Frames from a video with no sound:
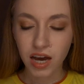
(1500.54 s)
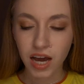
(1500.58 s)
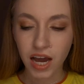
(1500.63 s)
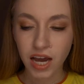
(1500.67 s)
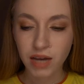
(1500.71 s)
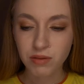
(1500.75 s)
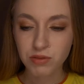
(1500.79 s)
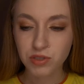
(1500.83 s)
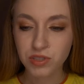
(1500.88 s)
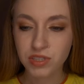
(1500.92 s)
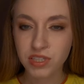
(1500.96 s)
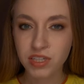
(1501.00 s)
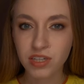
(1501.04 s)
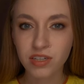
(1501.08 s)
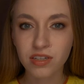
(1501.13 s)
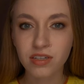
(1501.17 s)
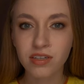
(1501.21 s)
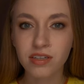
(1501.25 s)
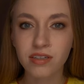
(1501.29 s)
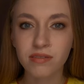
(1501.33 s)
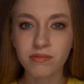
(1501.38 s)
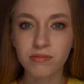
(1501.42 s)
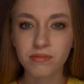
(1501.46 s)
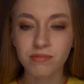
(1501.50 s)
I'm just here
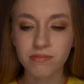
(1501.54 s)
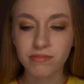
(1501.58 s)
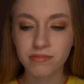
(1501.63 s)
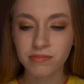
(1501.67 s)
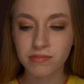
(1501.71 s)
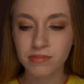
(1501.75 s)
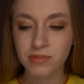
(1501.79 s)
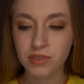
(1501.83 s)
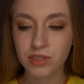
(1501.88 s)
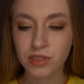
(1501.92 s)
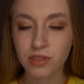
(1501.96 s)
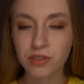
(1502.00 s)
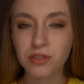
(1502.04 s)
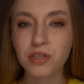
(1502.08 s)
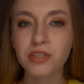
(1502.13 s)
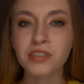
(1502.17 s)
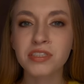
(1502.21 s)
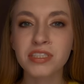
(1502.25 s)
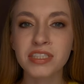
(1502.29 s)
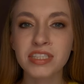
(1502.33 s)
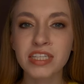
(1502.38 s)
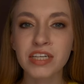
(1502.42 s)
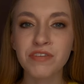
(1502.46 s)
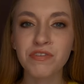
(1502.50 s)
to look
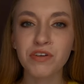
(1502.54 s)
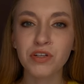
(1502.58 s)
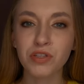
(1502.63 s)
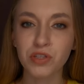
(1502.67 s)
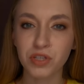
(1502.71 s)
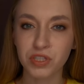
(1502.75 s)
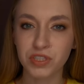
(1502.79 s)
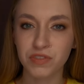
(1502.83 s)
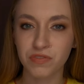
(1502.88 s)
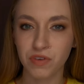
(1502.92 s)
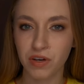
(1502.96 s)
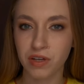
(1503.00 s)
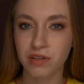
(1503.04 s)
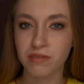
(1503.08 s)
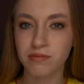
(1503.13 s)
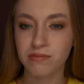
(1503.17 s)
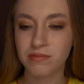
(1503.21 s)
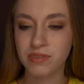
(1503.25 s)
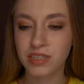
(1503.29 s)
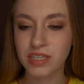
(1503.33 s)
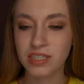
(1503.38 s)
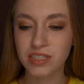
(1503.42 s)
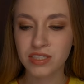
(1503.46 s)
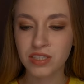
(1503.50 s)
to see if it looks fun.
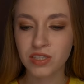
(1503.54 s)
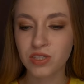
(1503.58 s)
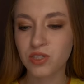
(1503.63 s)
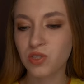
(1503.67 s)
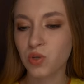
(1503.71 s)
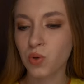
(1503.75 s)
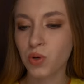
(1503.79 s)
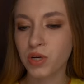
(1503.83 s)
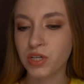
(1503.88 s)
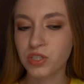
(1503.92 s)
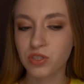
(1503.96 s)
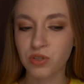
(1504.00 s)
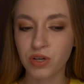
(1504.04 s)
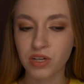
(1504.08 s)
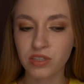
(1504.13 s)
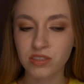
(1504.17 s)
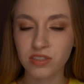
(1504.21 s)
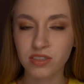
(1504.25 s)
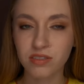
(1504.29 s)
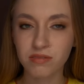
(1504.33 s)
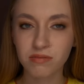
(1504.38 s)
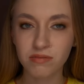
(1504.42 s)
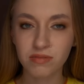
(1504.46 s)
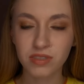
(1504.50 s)
It's the story
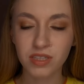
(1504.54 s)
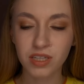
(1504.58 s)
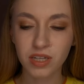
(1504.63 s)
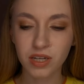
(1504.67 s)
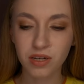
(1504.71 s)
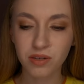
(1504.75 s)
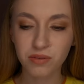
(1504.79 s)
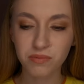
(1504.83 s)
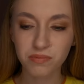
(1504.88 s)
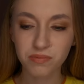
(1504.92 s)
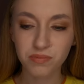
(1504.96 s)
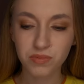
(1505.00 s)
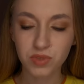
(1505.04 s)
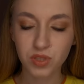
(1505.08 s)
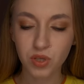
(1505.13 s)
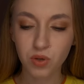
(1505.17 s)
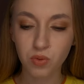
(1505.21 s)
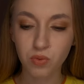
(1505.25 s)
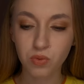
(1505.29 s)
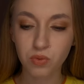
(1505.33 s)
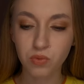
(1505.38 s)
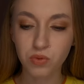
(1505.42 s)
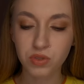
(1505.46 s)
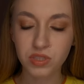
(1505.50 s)
trailer, you know,
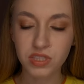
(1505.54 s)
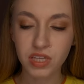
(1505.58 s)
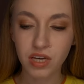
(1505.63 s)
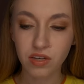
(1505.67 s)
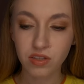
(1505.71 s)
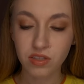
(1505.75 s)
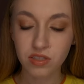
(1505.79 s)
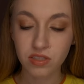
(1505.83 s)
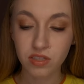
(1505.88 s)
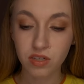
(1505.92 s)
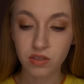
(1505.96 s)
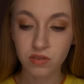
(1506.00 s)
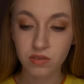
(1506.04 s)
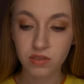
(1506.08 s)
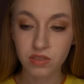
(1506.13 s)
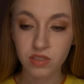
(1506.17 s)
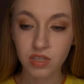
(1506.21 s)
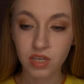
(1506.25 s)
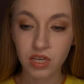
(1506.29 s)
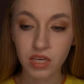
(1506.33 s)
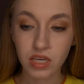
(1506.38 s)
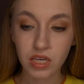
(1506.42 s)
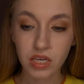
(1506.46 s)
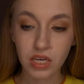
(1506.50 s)
so we'll see how this goes.
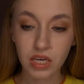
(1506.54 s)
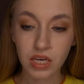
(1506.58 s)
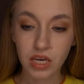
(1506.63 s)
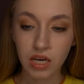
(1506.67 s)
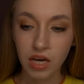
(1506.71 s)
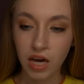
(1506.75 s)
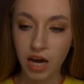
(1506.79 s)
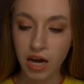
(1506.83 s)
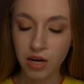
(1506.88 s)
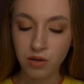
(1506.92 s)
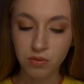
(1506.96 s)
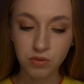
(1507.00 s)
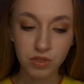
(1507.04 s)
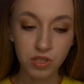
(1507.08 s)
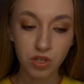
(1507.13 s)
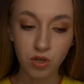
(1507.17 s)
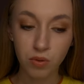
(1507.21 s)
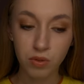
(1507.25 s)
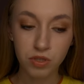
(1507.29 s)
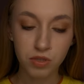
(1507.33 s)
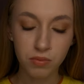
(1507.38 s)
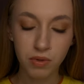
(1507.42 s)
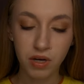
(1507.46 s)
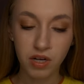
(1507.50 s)
I don't really
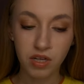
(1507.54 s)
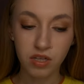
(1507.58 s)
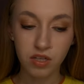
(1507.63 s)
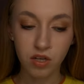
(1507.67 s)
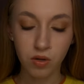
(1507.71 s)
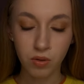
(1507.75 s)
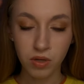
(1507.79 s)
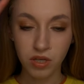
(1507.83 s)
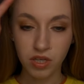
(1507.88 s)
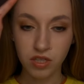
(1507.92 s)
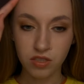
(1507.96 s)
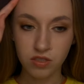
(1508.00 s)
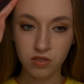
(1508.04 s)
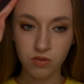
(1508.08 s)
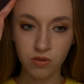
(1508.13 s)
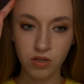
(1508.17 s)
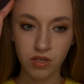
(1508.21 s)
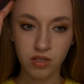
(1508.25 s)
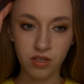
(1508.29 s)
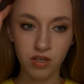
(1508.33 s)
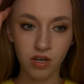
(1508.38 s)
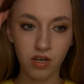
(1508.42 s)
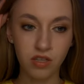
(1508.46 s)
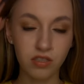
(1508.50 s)
know much about it going into
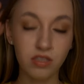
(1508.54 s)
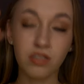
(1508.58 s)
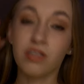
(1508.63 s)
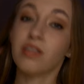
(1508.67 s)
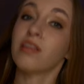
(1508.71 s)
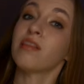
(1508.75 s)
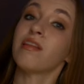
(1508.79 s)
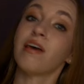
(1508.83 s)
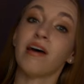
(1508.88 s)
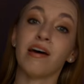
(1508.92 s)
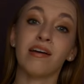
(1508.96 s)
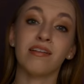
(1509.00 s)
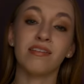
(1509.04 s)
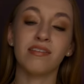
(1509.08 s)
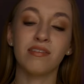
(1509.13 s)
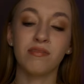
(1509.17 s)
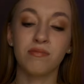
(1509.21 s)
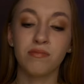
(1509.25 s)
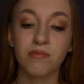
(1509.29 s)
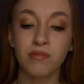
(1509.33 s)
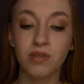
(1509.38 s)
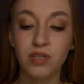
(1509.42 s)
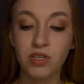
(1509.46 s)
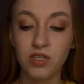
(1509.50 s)
it other than that,
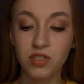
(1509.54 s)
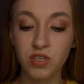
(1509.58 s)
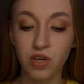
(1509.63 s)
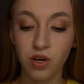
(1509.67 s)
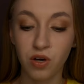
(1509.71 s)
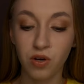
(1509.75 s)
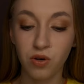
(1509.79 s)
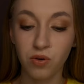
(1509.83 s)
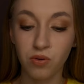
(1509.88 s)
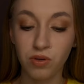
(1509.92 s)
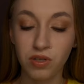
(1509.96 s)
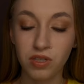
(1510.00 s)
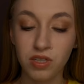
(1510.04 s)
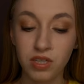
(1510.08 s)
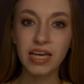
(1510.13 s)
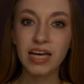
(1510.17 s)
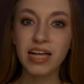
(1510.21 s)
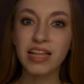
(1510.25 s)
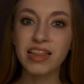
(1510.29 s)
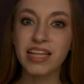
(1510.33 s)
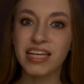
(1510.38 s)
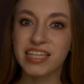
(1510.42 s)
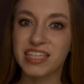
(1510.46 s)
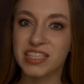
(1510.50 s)
so
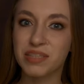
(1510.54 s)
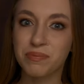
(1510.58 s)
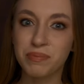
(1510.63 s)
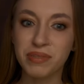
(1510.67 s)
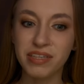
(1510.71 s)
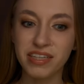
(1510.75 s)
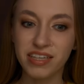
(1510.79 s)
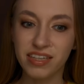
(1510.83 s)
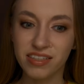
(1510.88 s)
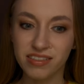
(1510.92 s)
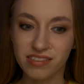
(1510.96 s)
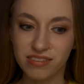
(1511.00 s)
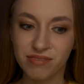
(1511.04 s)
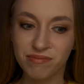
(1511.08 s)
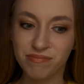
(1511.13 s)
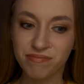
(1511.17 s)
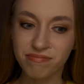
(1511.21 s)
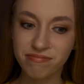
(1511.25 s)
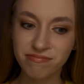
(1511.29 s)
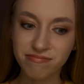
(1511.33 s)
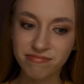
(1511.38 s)
let's just begin.